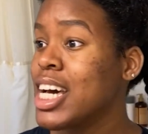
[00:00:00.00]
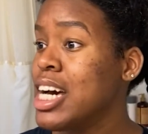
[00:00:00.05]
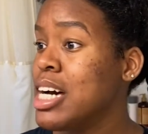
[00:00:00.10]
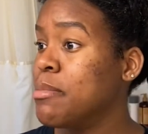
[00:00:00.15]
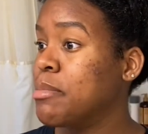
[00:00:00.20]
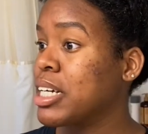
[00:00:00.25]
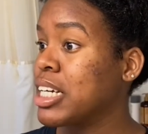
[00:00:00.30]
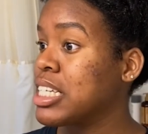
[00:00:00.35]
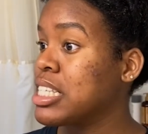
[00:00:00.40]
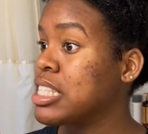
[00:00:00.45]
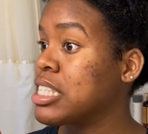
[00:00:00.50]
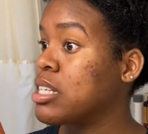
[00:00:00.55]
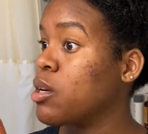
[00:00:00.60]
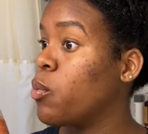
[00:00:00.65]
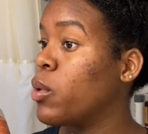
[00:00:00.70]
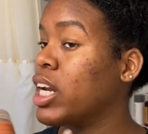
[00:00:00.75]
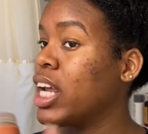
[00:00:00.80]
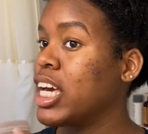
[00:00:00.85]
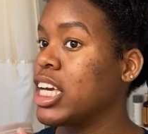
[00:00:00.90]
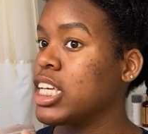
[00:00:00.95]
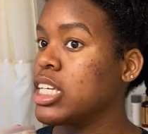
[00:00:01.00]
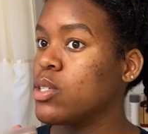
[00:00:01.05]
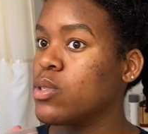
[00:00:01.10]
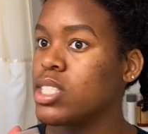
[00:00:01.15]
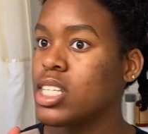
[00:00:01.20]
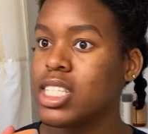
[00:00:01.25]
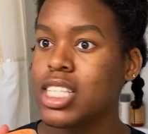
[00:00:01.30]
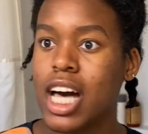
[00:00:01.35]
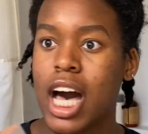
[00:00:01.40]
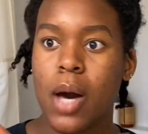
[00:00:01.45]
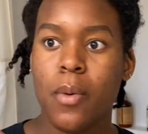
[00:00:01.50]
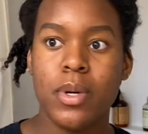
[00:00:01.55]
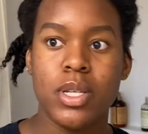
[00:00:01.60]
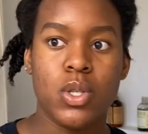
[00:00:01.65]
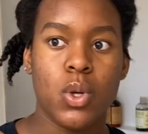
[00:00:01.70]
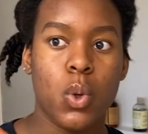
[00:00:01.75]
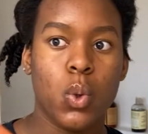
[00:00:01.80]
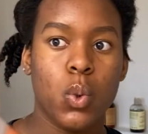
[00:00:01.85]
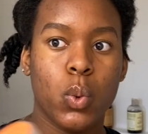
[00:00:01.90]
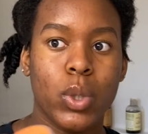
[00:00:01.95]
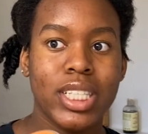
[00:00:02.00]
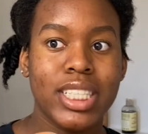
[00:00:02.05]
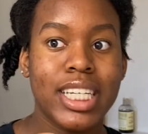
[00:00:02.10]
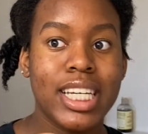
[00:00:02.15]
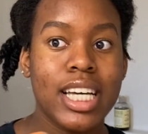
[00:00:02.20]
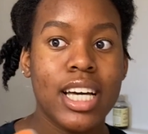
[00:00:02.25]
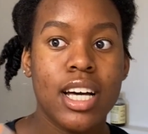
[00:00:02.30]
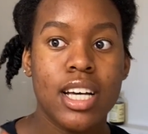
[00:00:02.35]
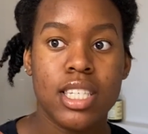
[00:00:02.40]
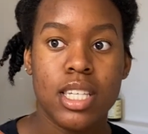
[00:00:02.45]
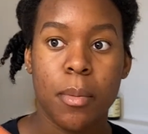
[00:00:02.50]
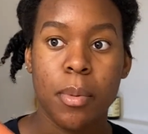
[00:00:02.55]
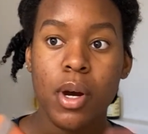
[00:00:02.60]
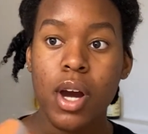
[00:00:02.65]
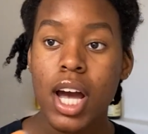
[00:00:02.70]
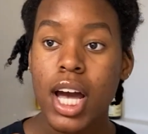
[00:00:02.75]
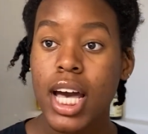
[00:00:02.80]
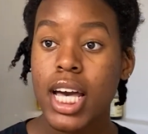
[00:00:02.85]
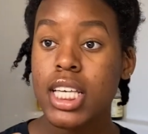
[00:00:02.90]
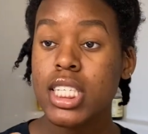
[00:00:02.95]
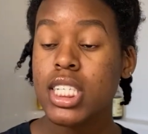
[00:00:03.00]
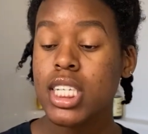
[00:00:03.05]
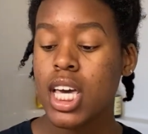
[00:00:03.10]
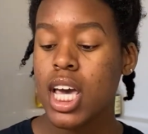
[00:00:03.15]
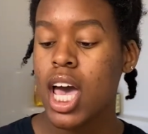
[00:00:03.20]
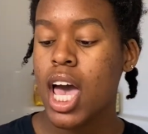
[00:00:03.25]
because when I used this, I was really surprised